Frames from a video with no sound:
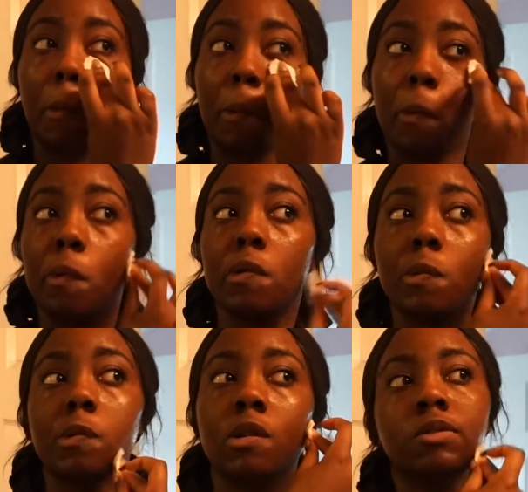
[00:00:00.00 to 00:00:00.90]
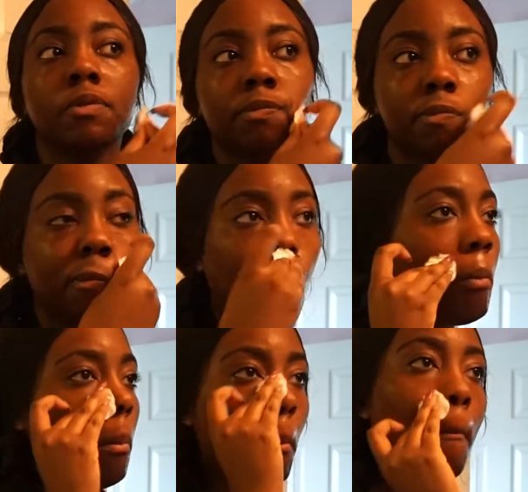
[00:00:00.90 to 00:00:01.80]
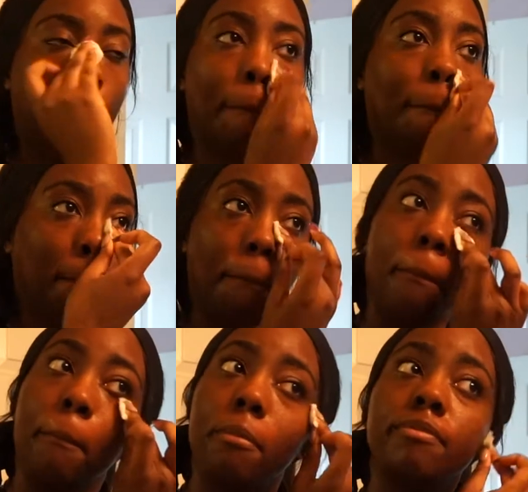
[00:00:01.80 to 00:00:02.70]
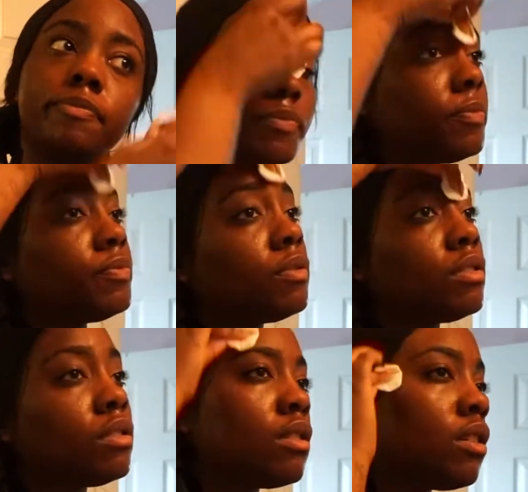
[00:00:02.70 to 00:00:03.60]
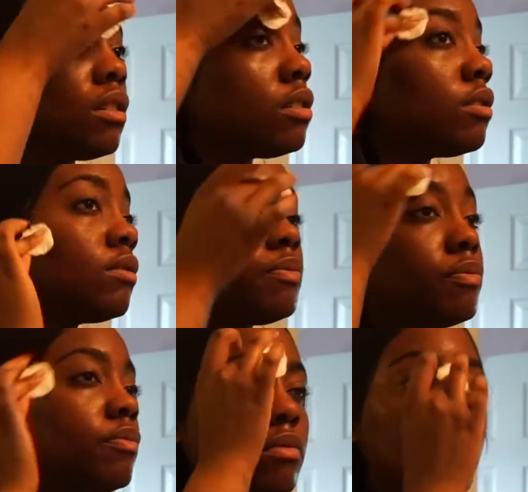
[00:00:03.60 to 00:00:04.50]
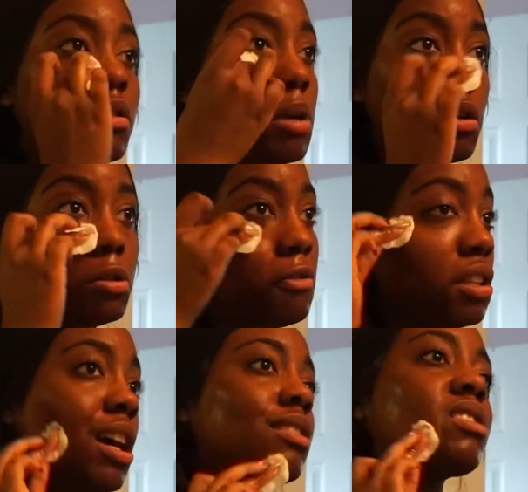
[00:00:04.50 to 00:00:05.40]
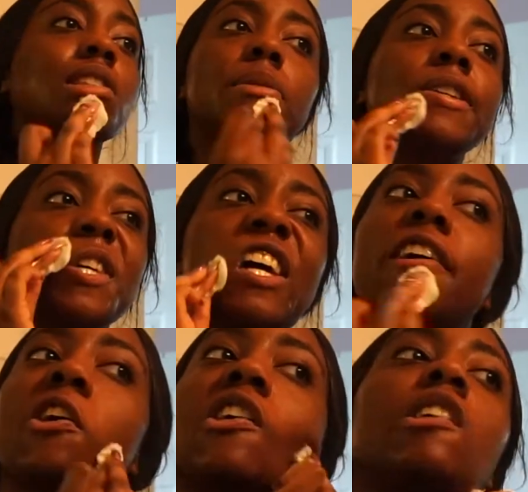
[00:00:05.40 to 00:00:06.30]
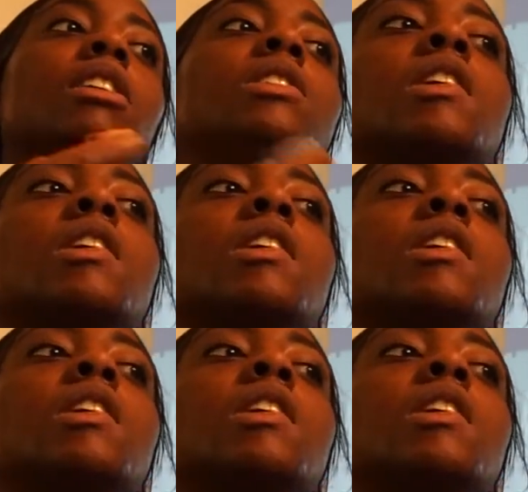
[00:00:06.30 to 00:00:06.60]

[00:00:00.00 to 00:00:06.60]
Go on to a toner. Now toner helps balance the pH of your skin.